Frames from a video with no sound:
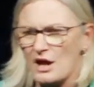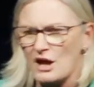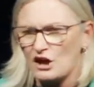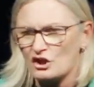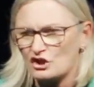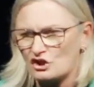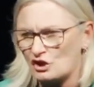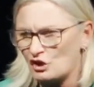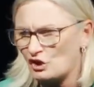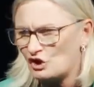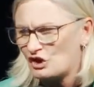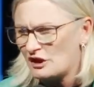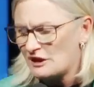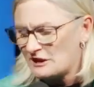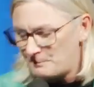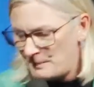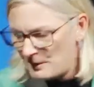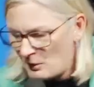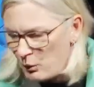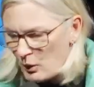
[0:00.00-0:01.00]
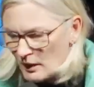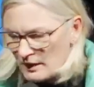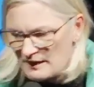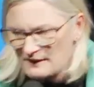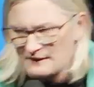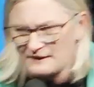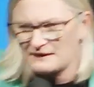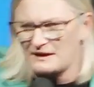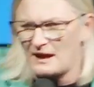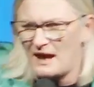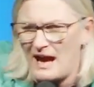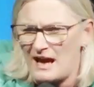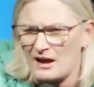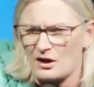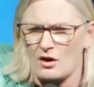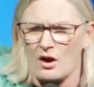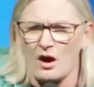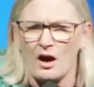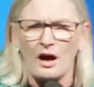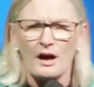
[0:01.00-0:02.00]
is to just be willing to say, Hey,
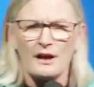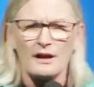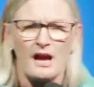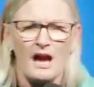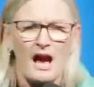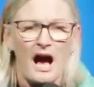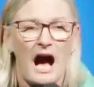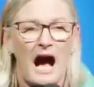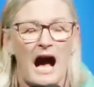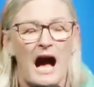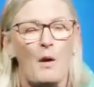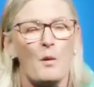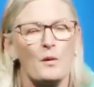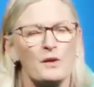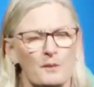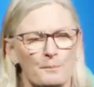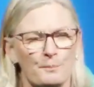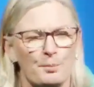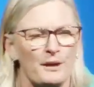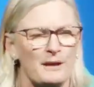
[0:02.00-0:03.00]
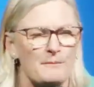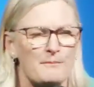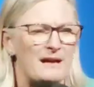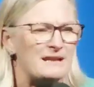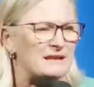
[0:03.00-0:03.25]
God, I want to bring my